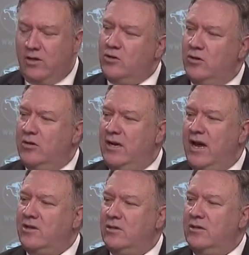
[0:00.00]

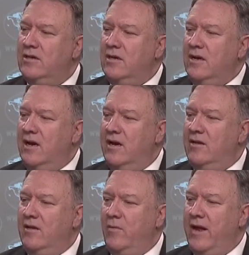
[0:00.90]
traditional connection
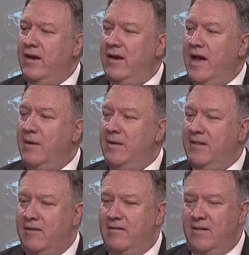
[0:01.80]
to the Iranian economy.